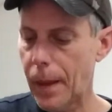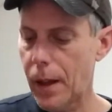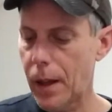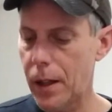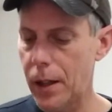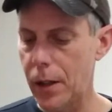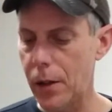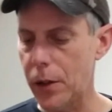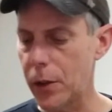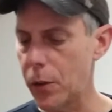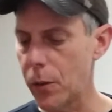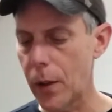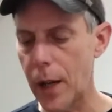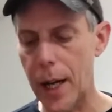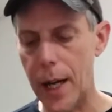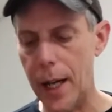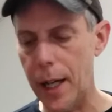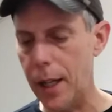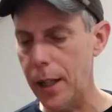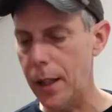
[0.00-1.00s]
the
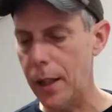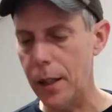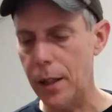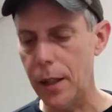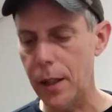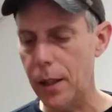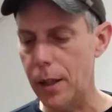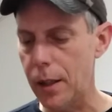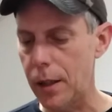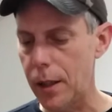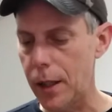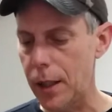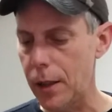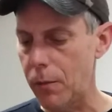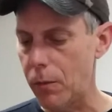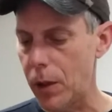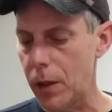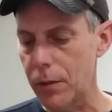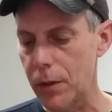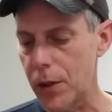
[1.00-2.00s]
grain and
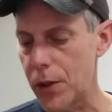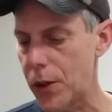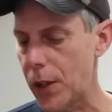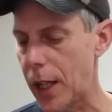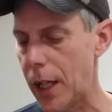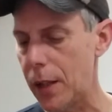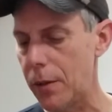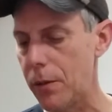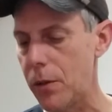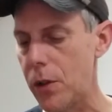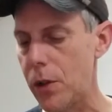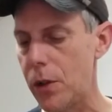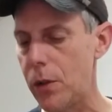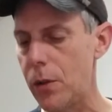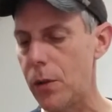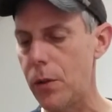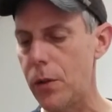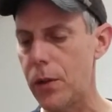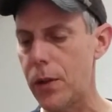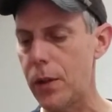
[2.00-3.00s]
whatever stain was
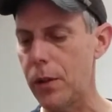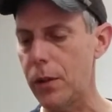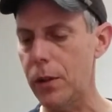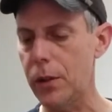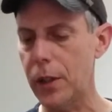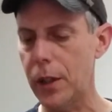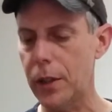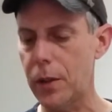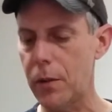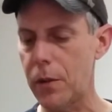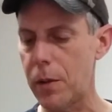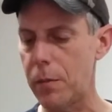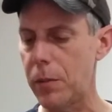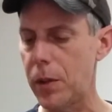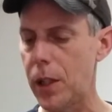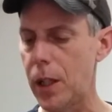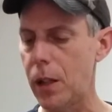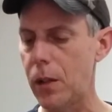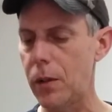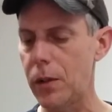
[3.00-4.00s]
used. It looks like there's some
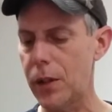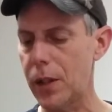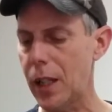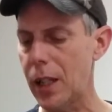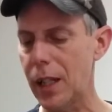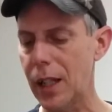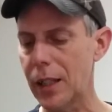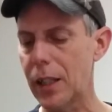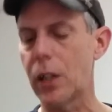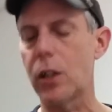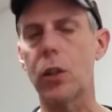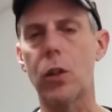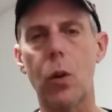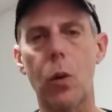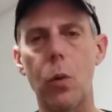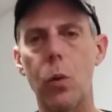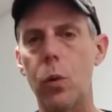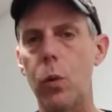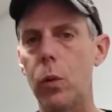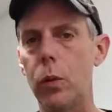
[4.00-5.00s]
yellow. It's kind of like a
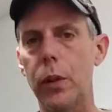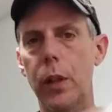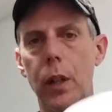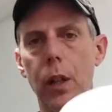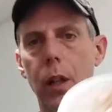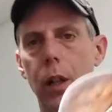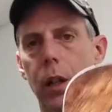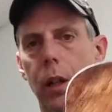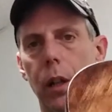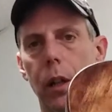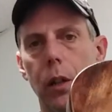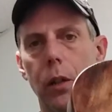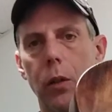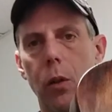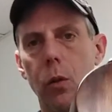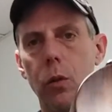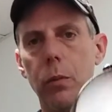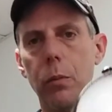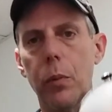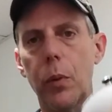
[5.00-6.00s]
gold
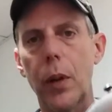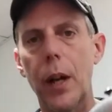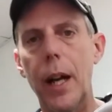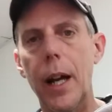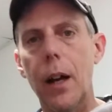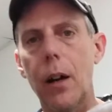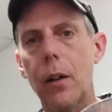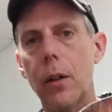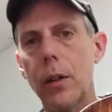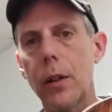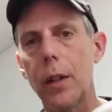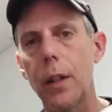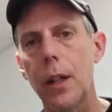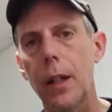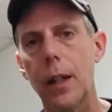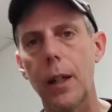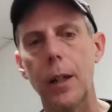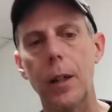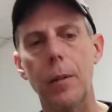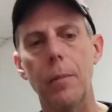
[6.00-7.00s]
brown,
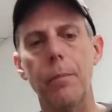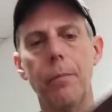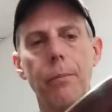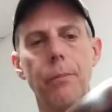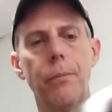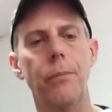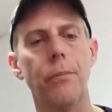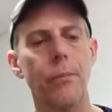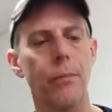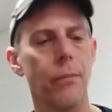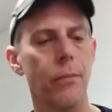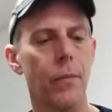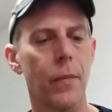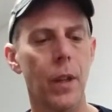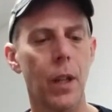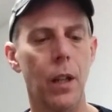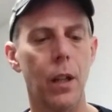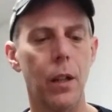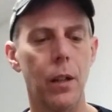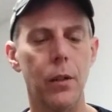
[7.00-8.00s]

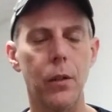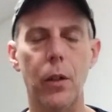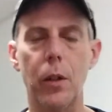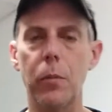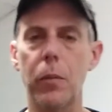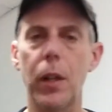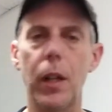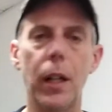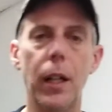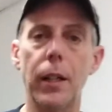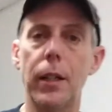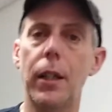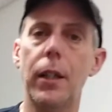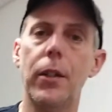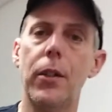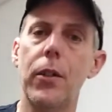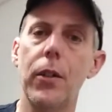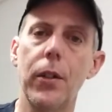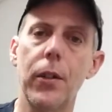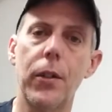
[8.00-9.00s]
dark brown. It's
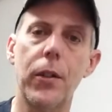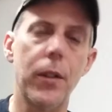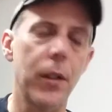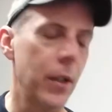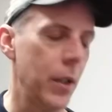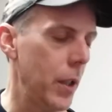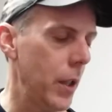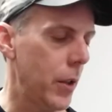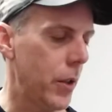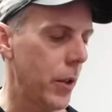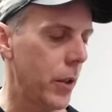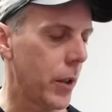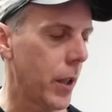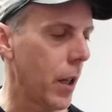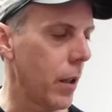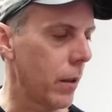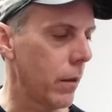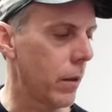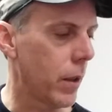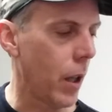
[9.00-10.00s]
just
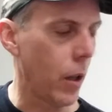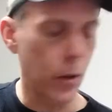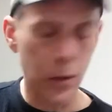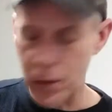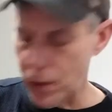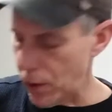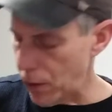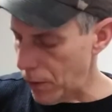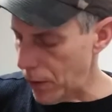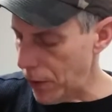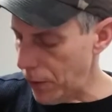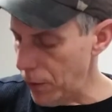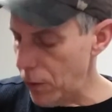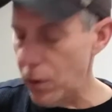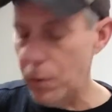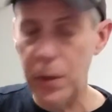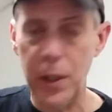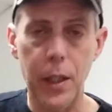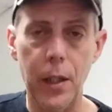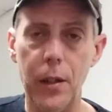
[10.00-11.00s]
got colors all the way through it,
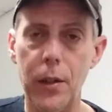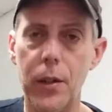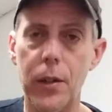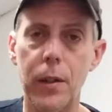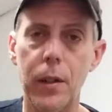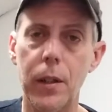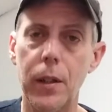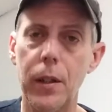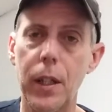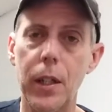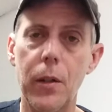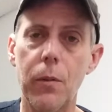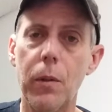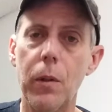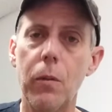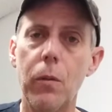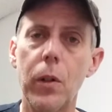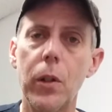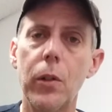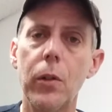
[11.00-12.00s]
because that's what
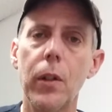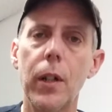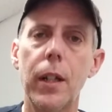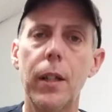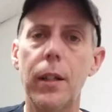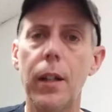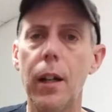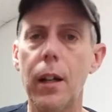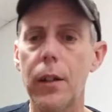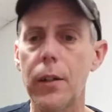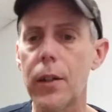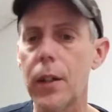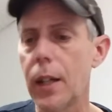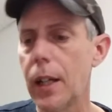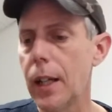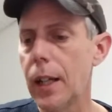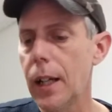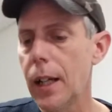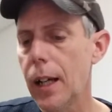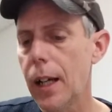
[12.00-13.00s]
wood grain
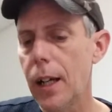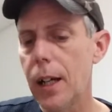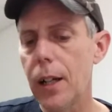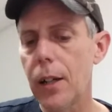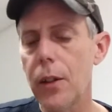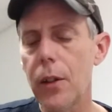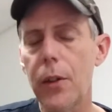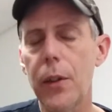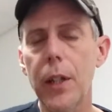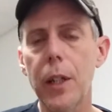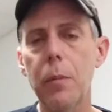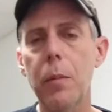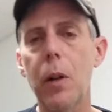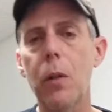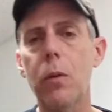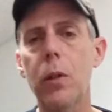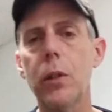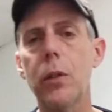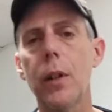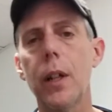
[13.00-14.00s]
does. The thing about
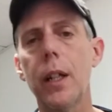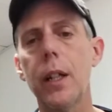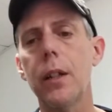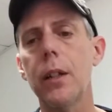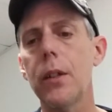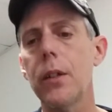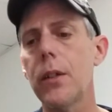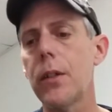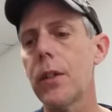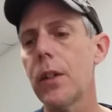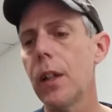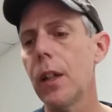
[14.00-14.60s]
wood grain is